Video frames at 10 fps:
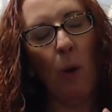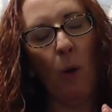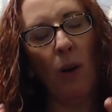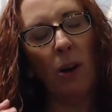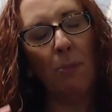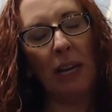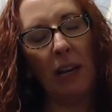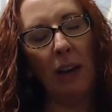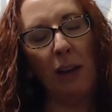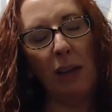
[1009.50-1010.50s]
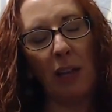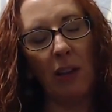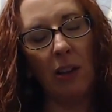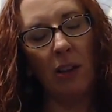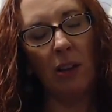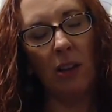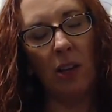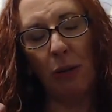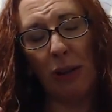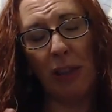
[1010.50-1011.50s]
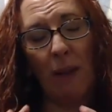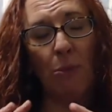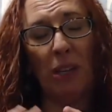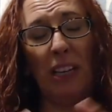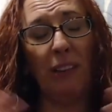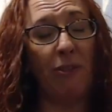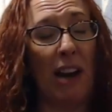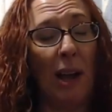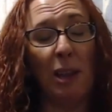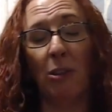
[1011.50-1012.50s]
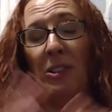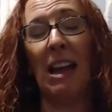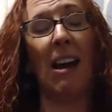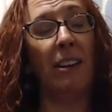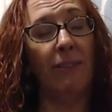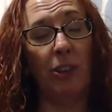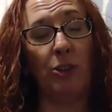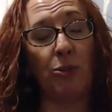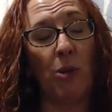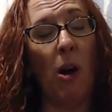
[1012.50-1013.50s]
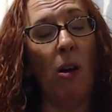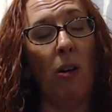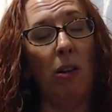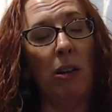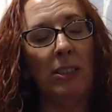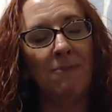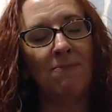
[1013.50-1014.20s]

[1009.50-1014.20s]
Or because you seem really frazzled and out of control